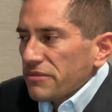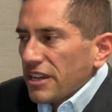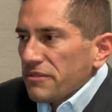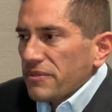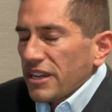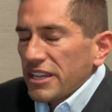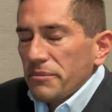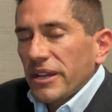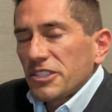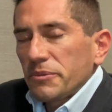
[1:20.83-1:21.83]
I find in
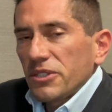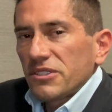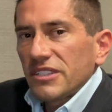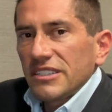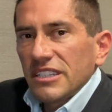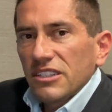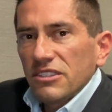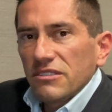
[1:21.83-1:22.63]
my experience, they tend to,